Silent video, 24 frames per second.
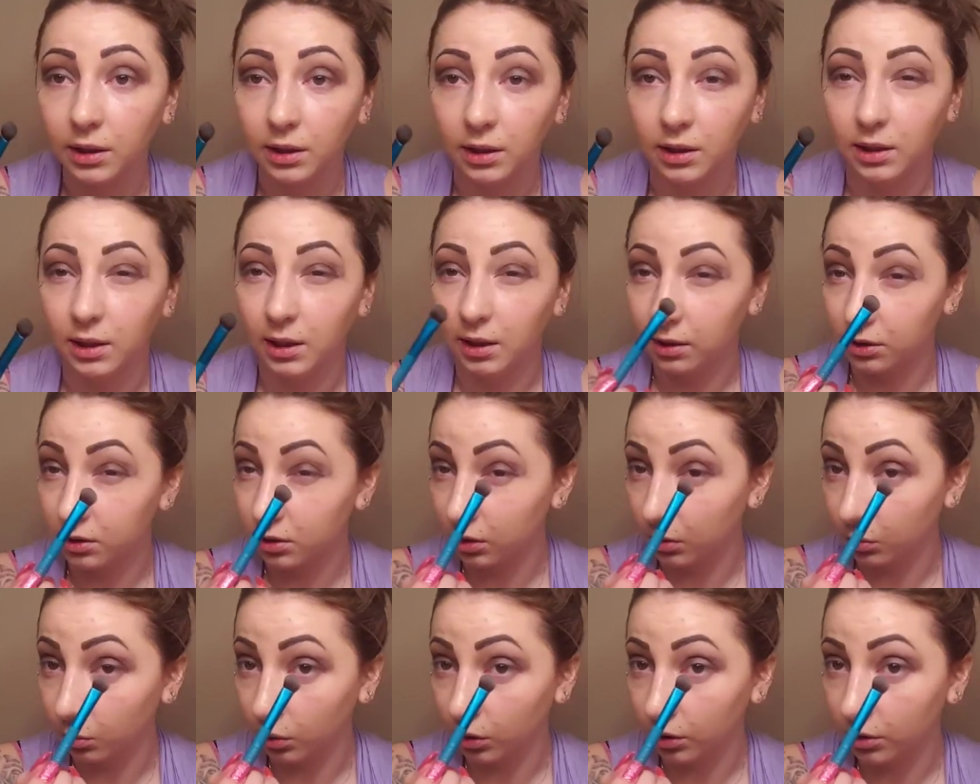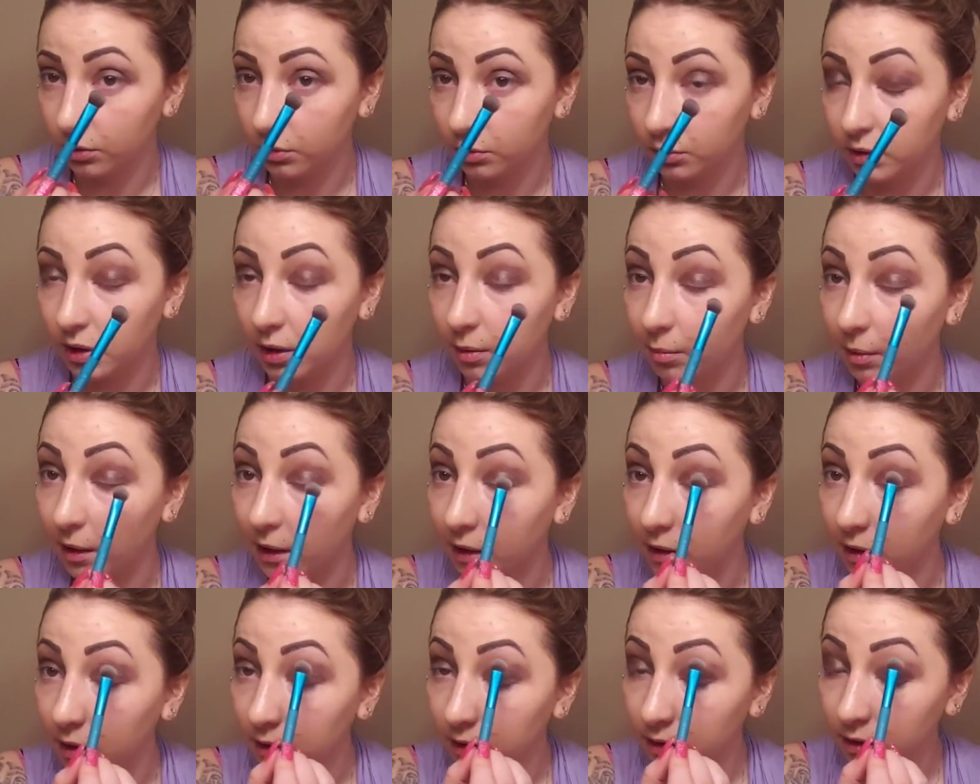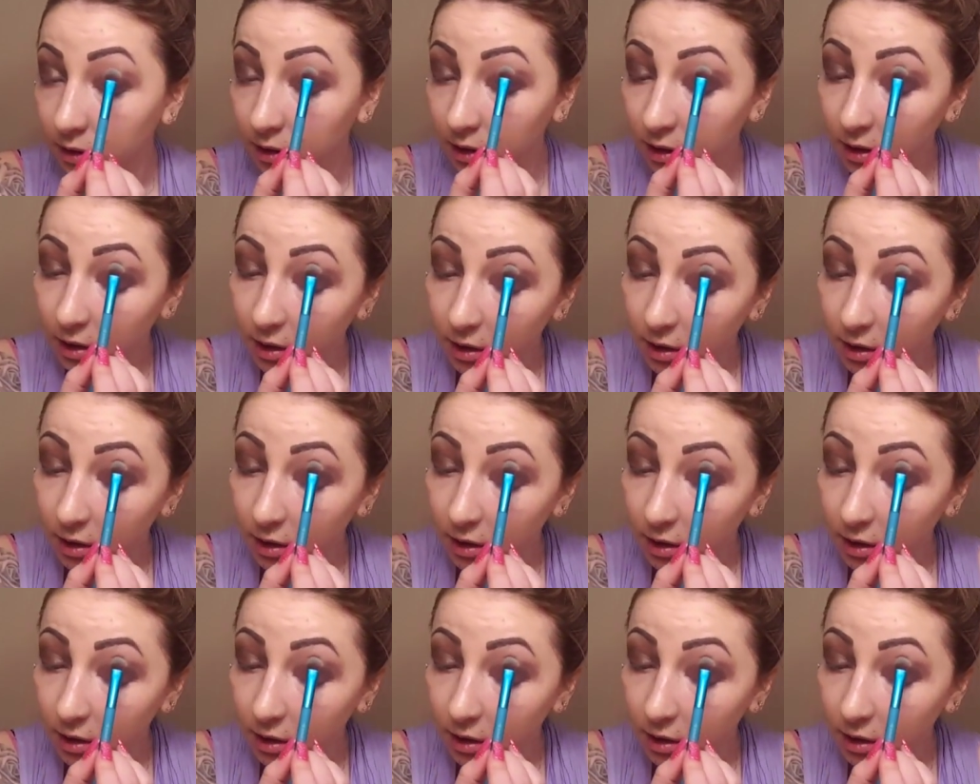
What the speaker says: and it actually works with that back color.